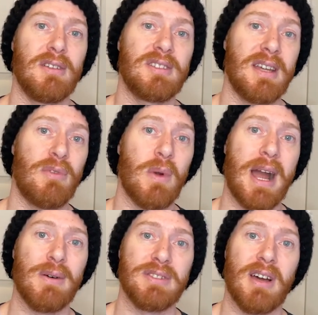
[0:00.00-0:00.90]
several
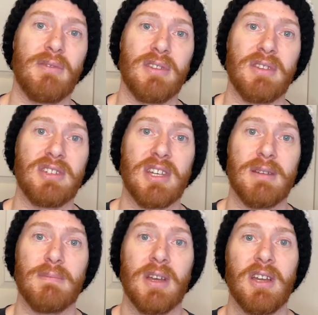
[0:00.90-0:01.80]
hours after the
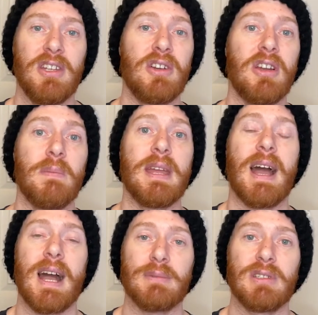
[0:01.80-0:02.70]
gym, you're going to be
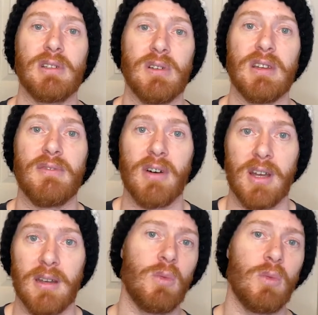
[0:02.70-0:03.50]
absolutely fine.